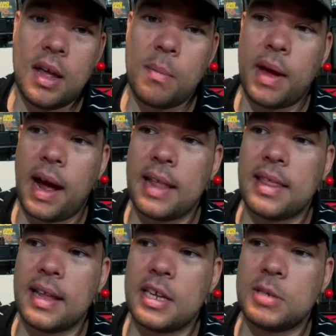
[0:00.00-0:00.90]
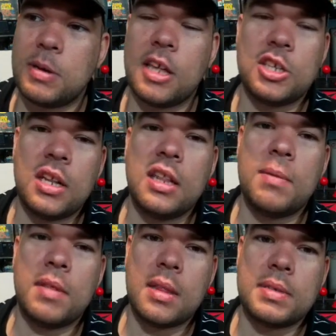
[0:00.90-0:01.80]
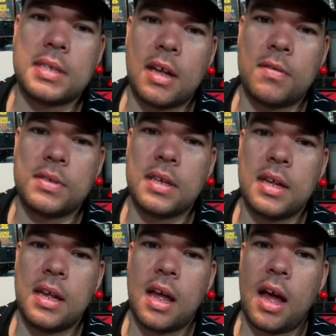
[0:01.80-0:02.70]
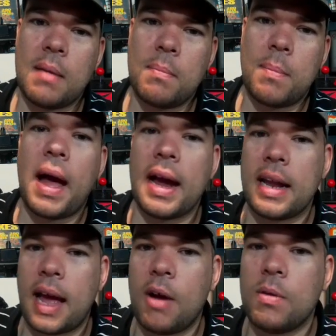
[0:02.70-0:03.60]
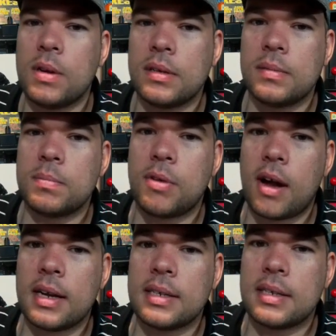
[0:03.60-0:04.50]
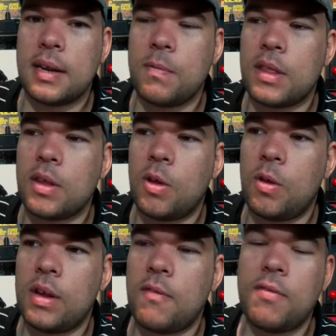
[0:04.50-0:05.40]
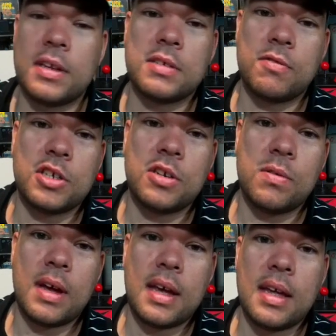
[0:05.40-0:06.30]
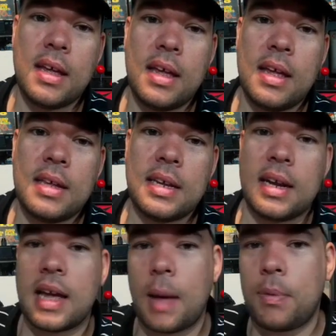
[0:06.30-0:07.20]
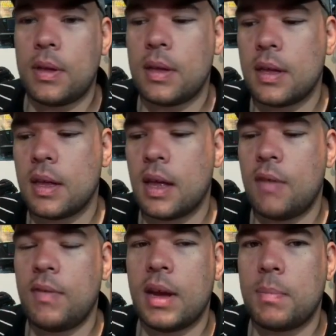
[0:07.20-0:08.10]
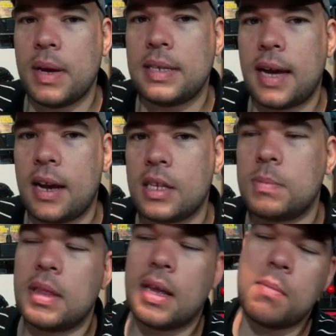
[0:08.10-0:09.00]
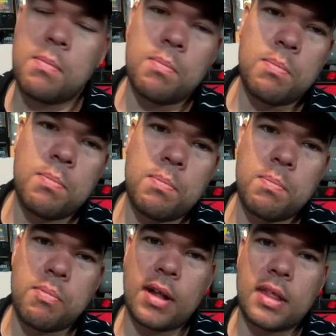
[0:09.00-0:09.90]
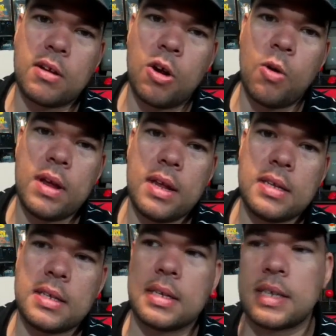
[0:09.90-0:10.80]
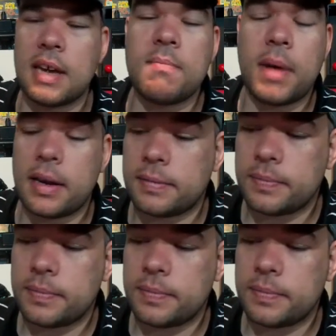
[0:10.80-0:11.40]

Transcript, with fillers: but I think they probably should have limited themselves on buying out products and went the whole Netflix original way. Did a couple of like big titles, but then brought their own in to save money.